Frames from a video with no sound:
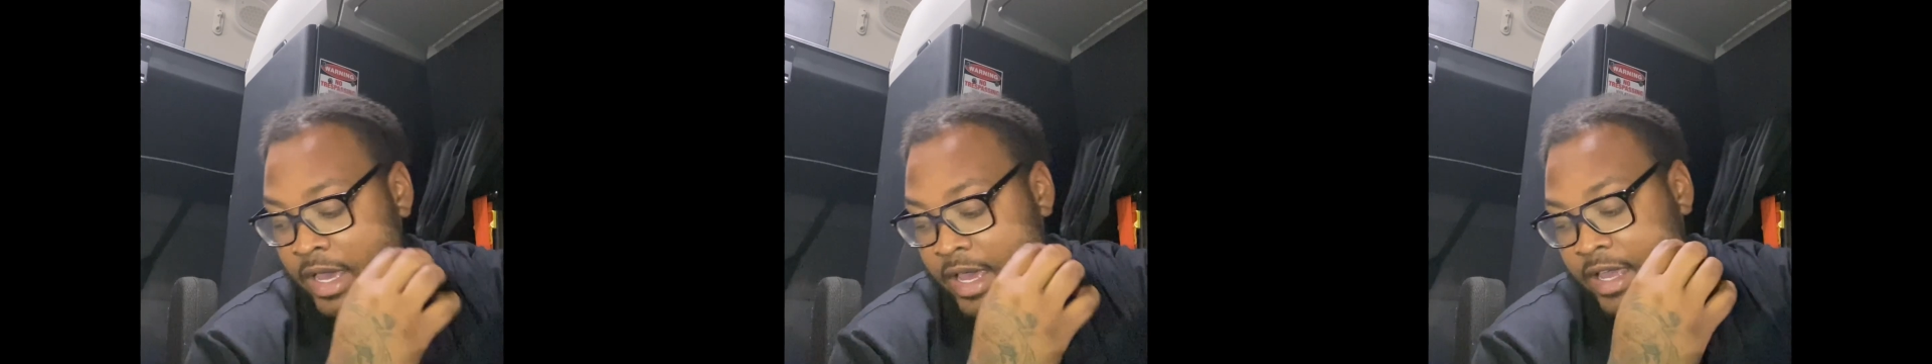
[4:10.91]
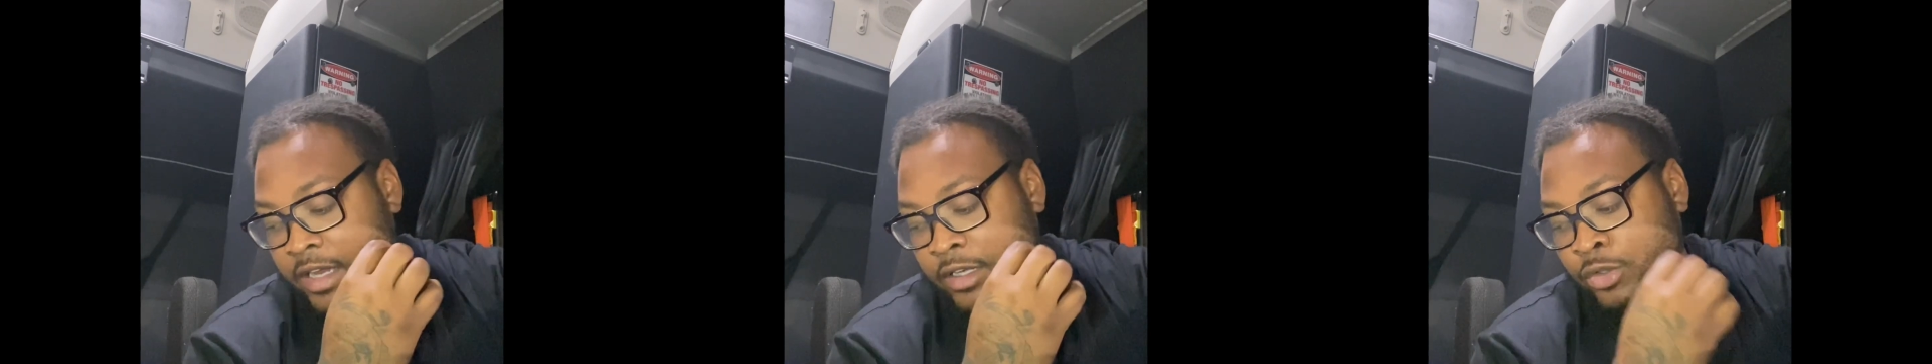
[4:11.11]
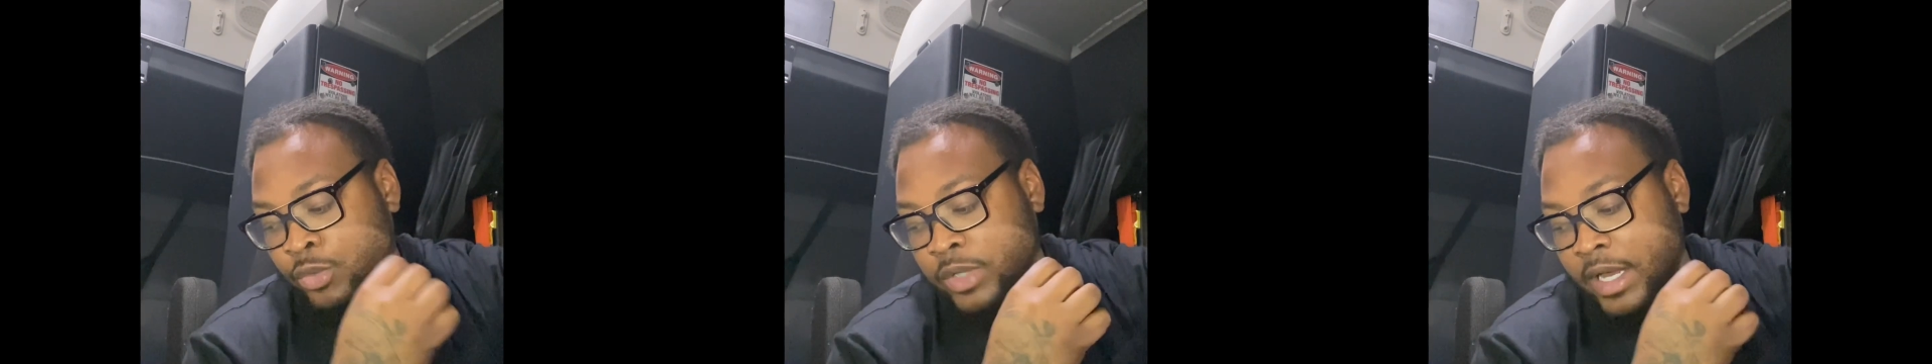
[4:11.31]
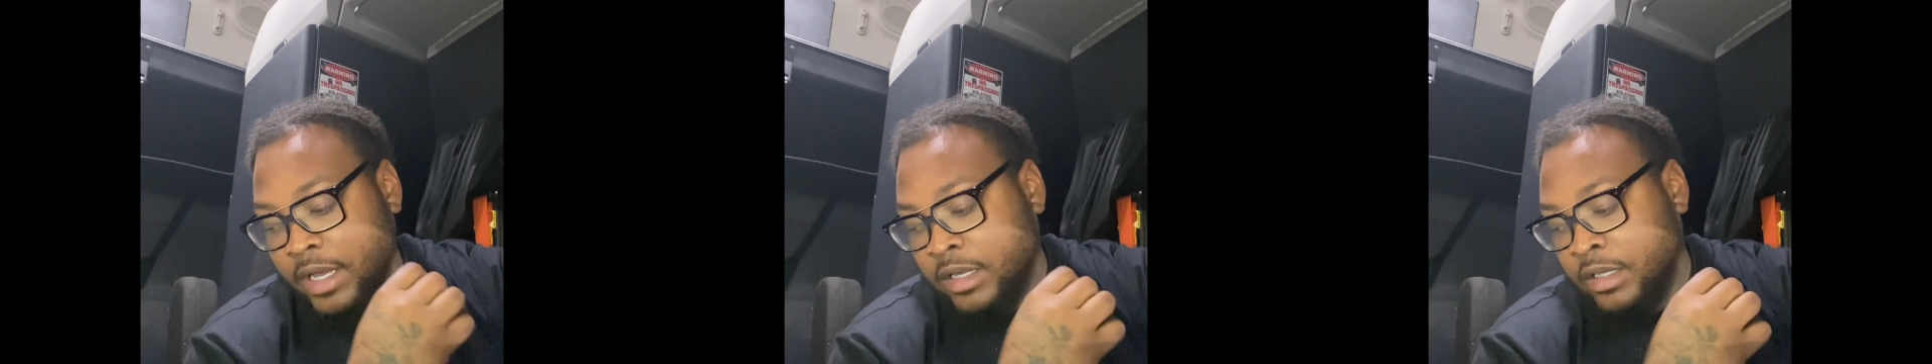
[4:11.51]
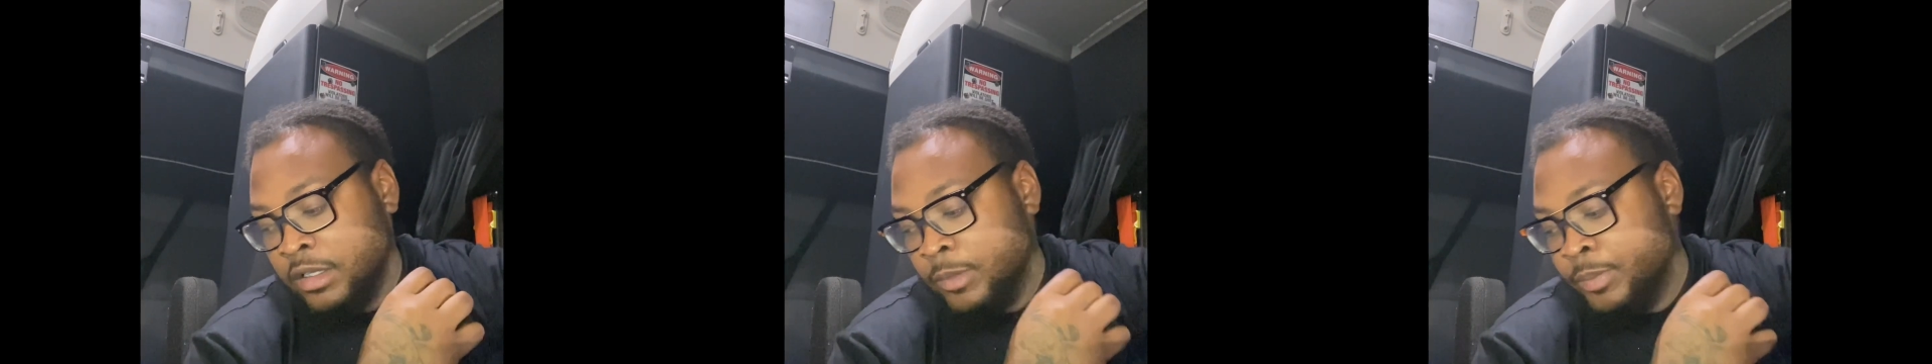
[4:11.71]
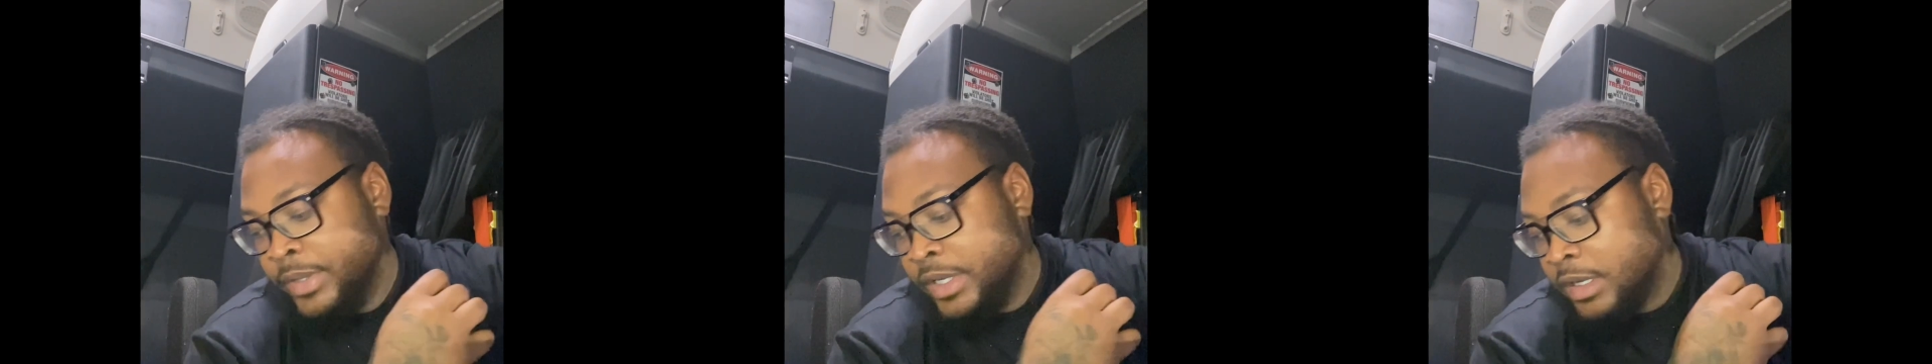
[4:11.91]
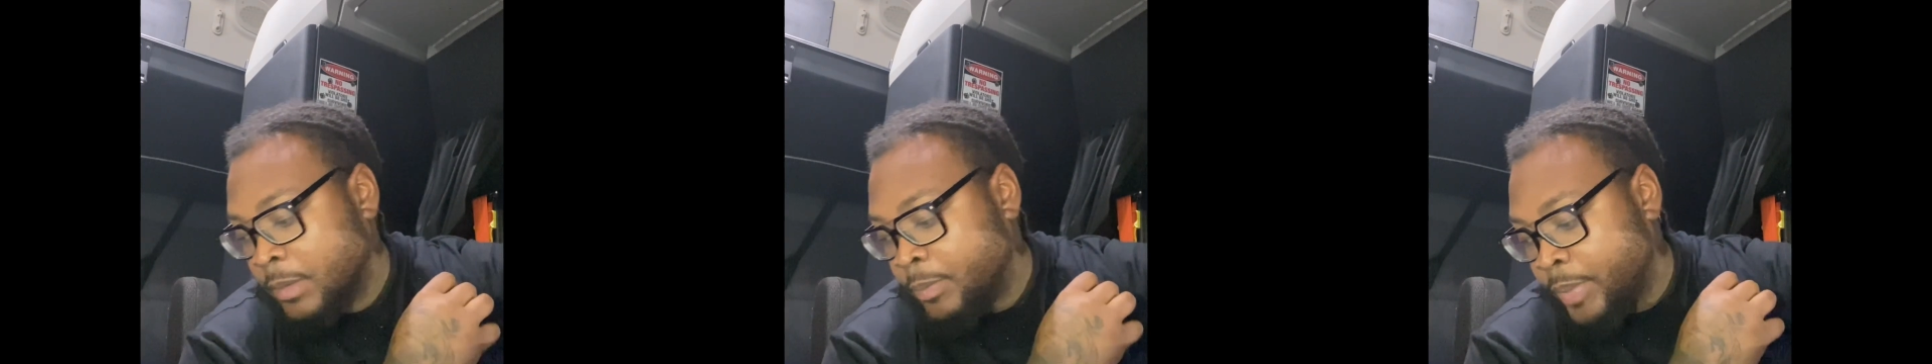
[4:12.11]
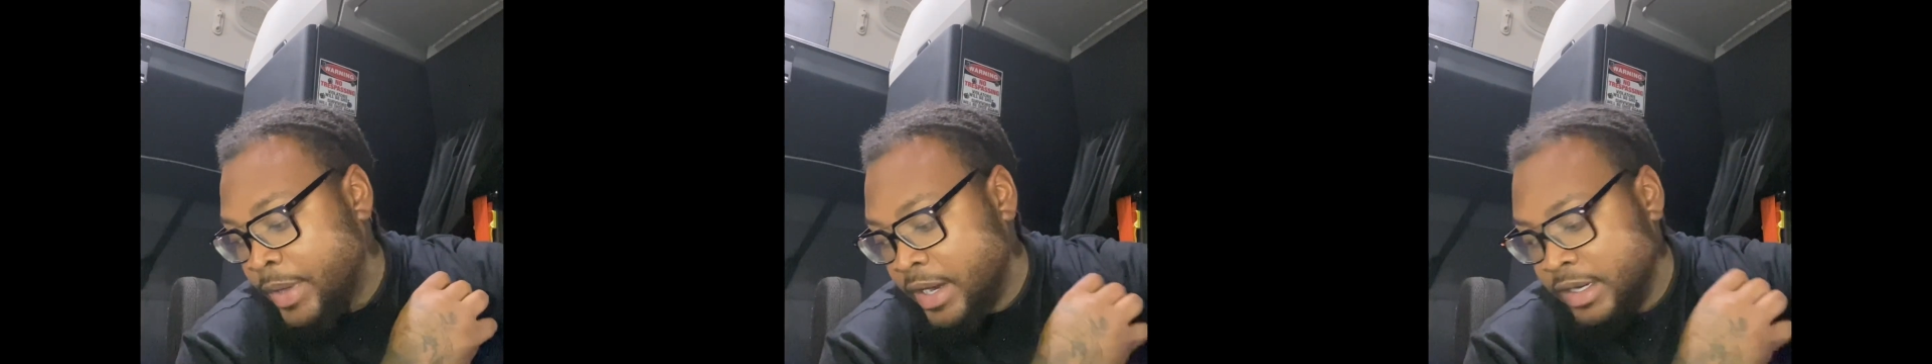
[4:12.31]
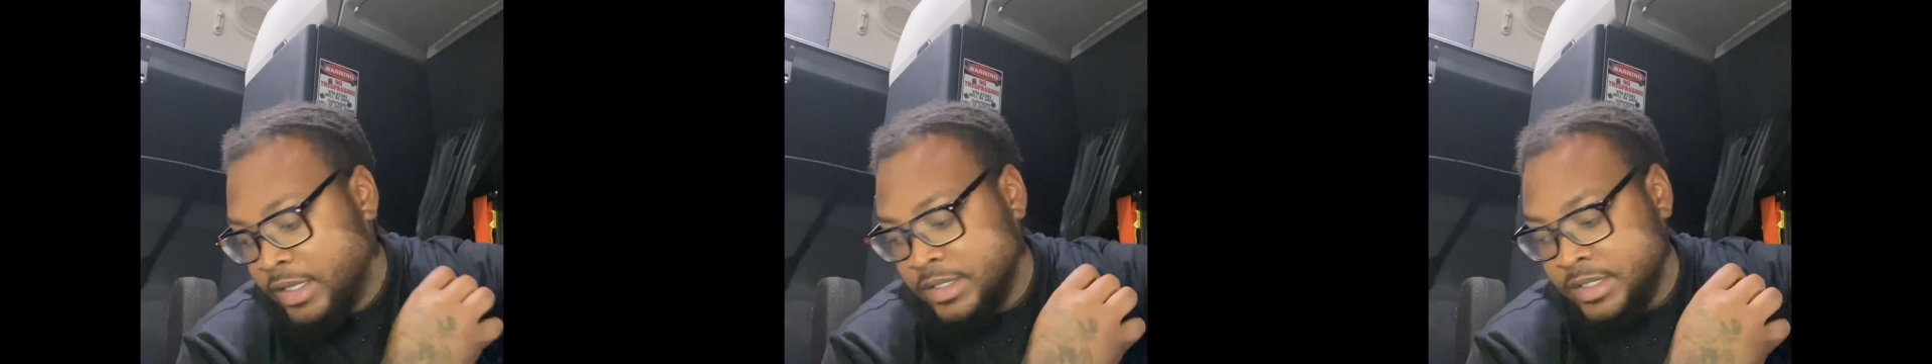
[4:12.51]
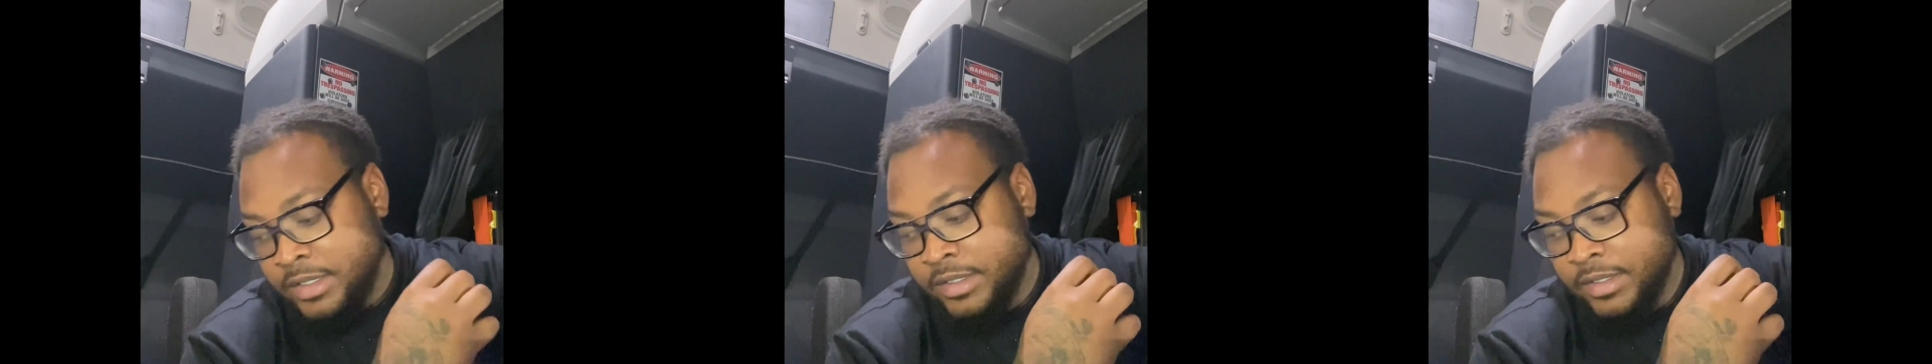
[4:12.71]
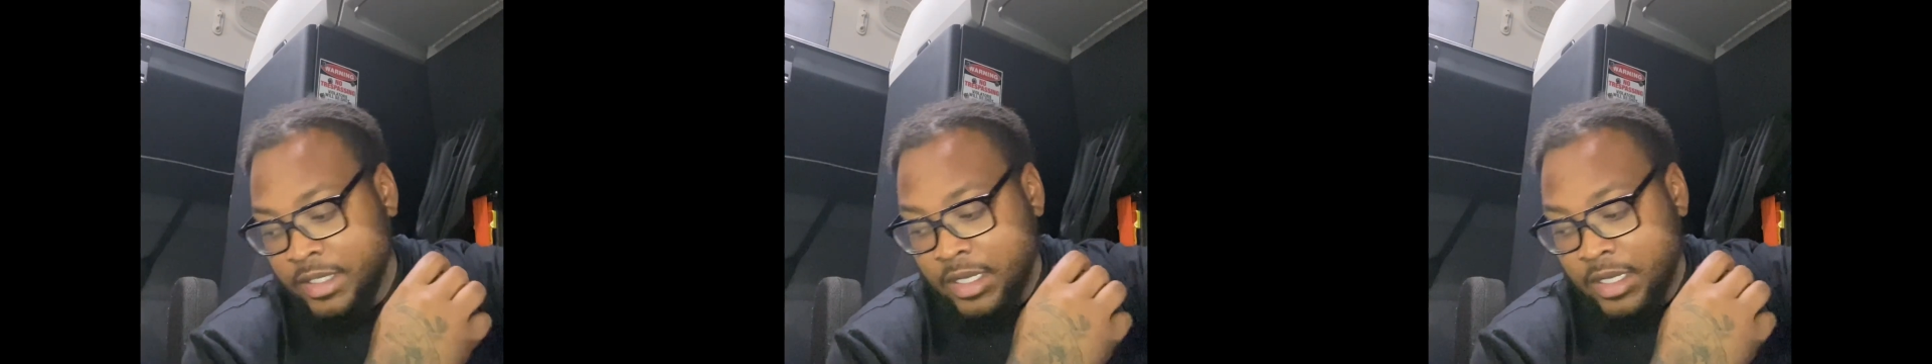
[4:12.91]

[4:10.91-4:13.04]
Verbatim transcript: and do like a little bit of comparison